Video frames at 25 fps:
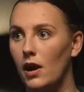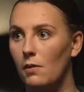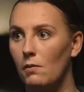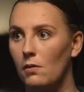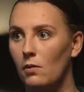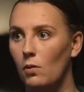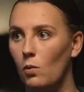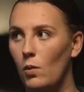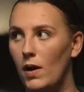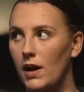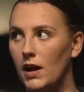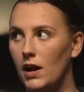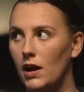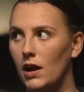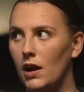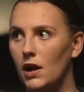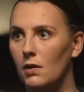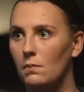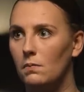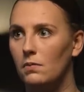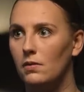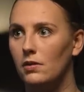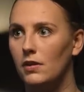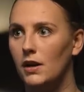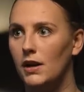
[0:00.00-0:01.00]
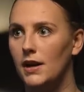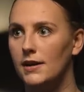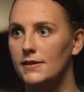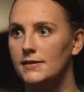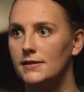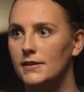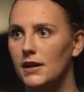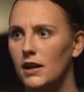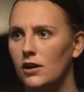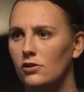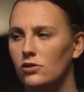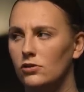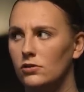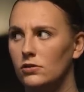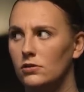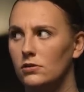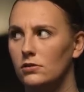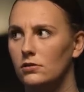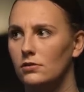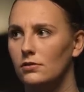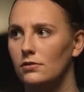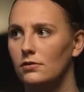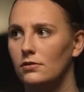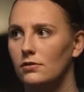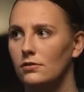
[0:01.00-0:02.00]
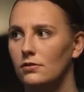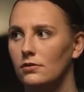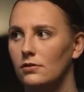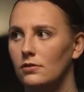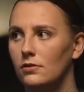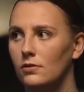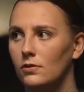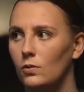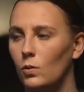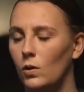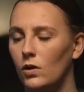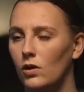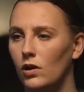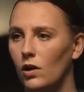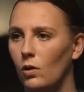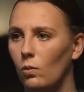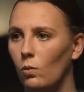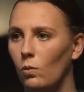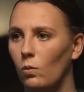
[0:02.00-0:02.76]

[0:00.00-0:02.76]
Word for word: I remember waking up the next day just wondering